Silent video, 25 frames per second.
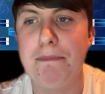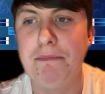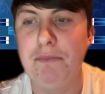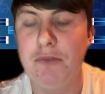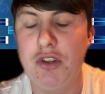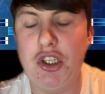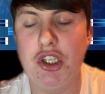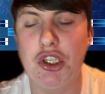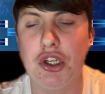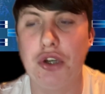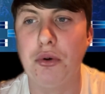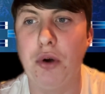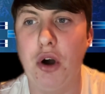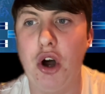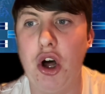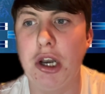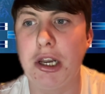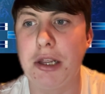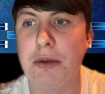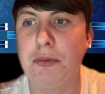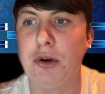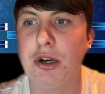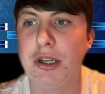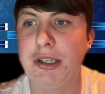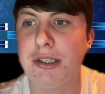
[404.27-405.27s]
to
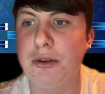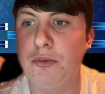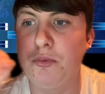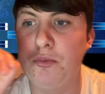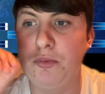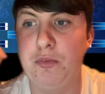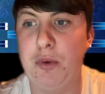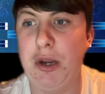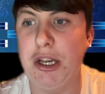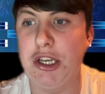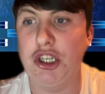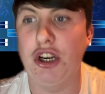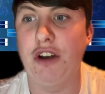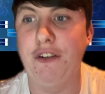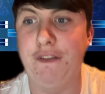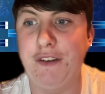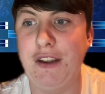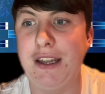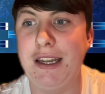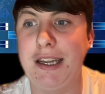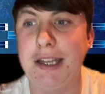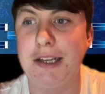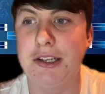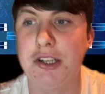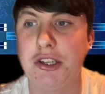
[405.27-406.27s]
Hollywood, which I
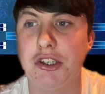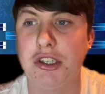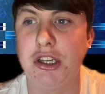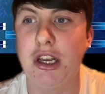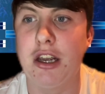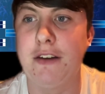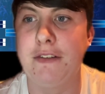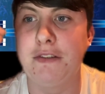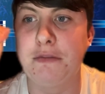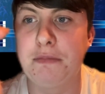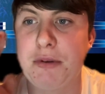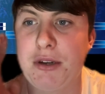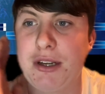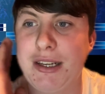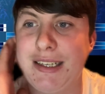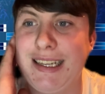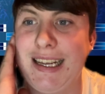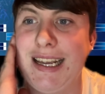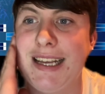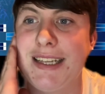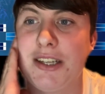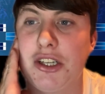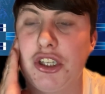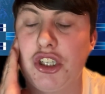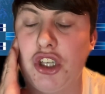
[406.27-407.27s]
think he deserves because he
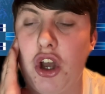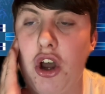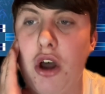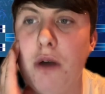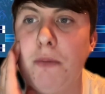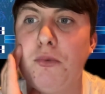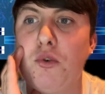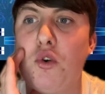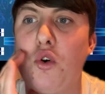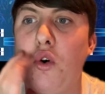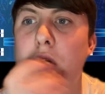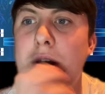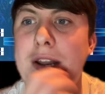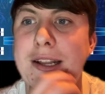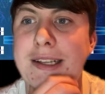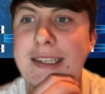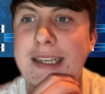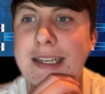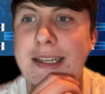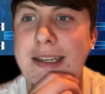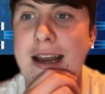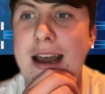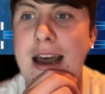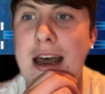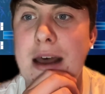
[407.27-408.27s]
is a top
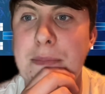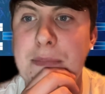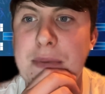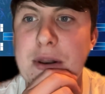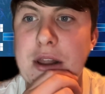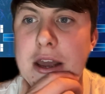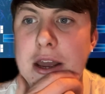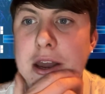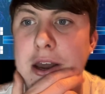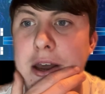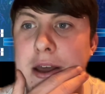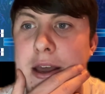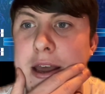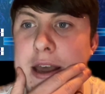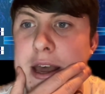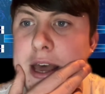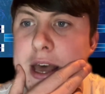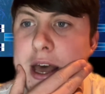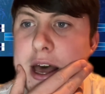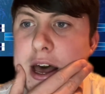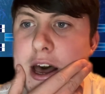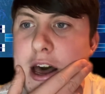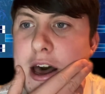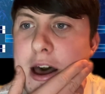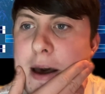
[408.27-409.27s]
quality dart player.
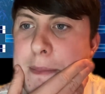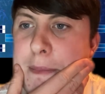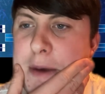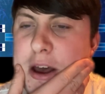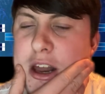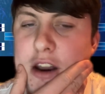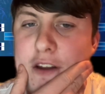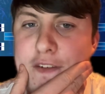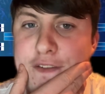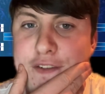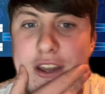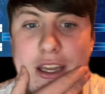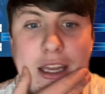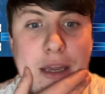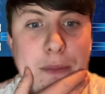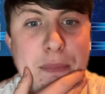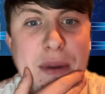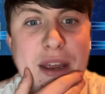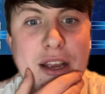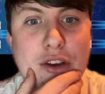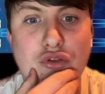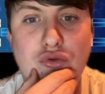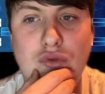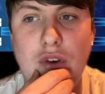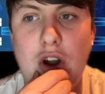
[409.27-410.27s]
And I think he
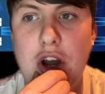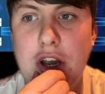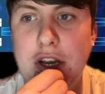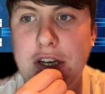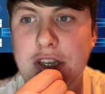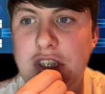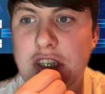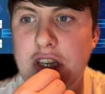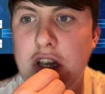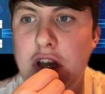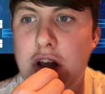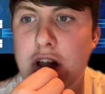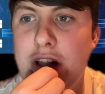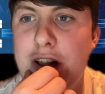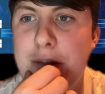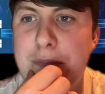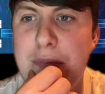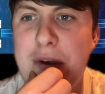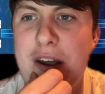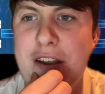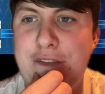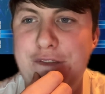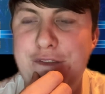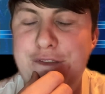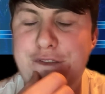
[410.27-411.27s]
beats Ryan Searle
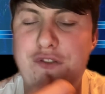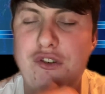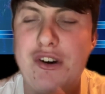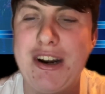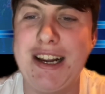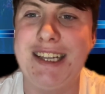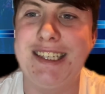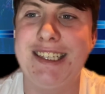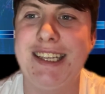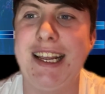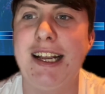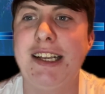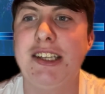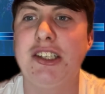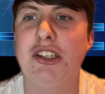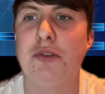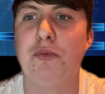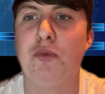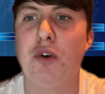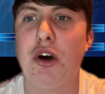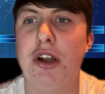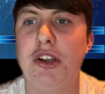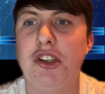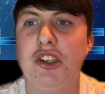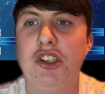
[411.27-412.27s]
by
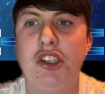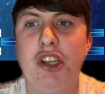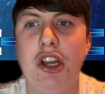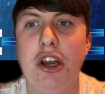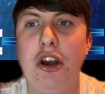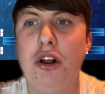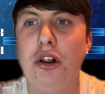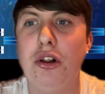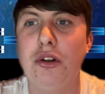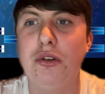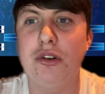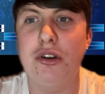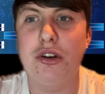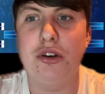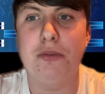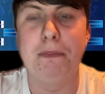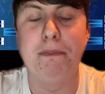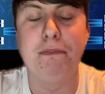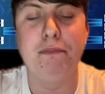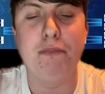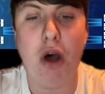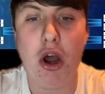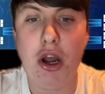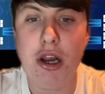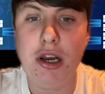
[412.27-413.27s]
3-1. Searle
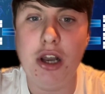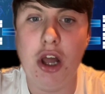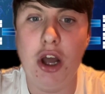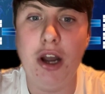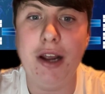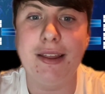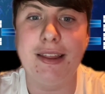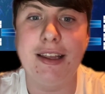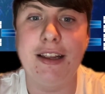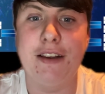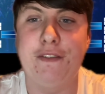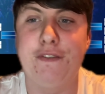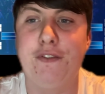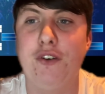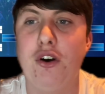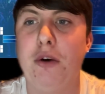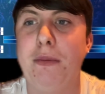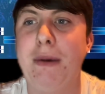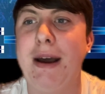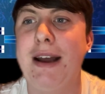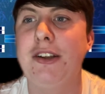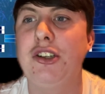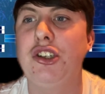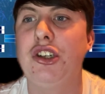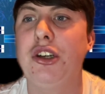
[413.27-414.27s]
might like this
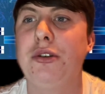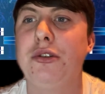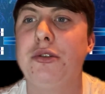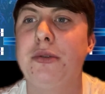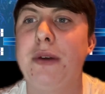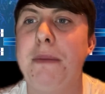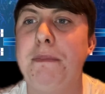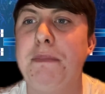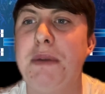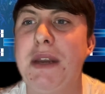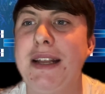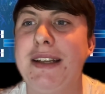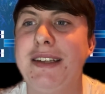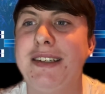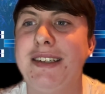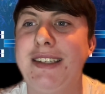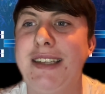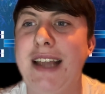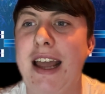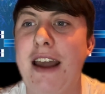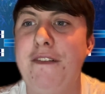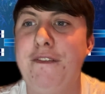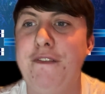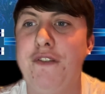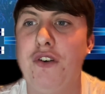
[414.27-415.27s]
format due to it being
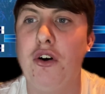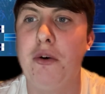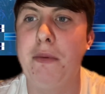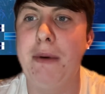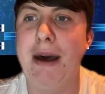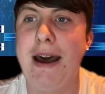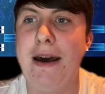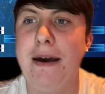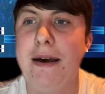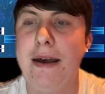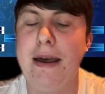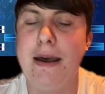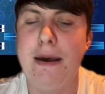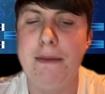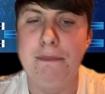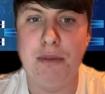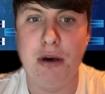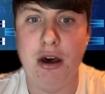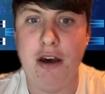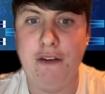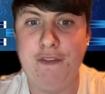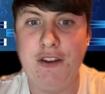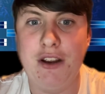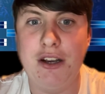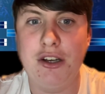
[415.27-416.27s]
set format, but
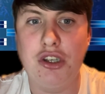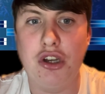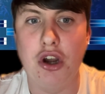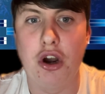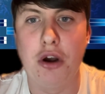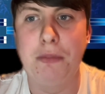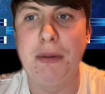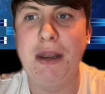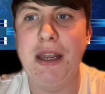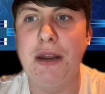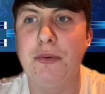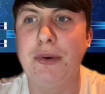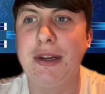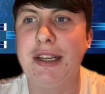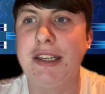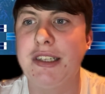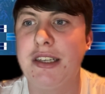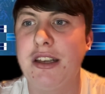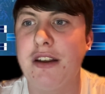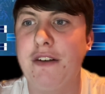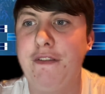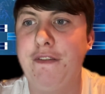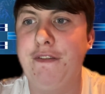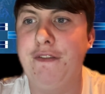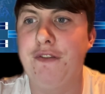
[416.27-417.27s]
I think Dobie
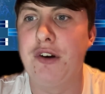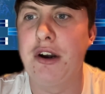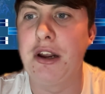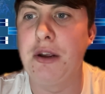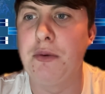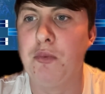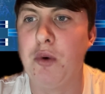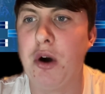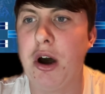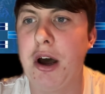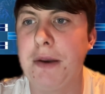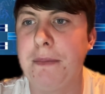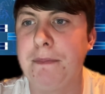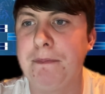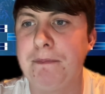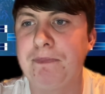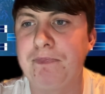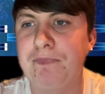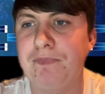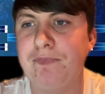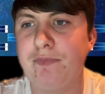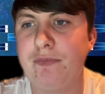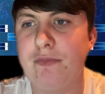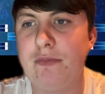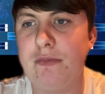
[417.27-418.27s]
wins 3-1.
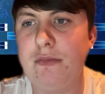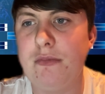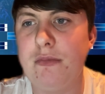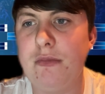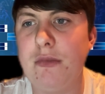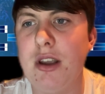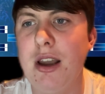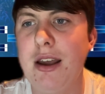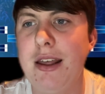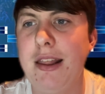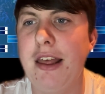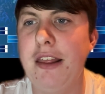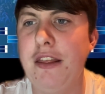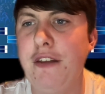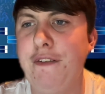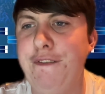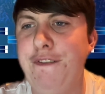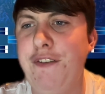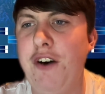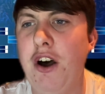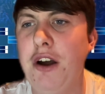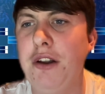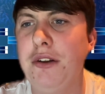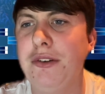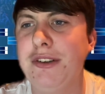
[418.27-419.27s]
And then the
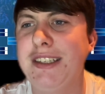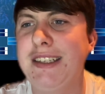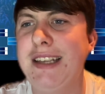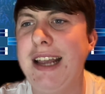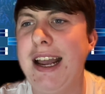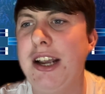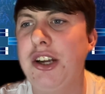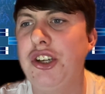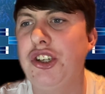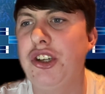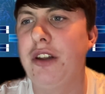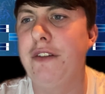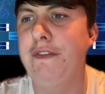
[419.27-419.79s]
final section, the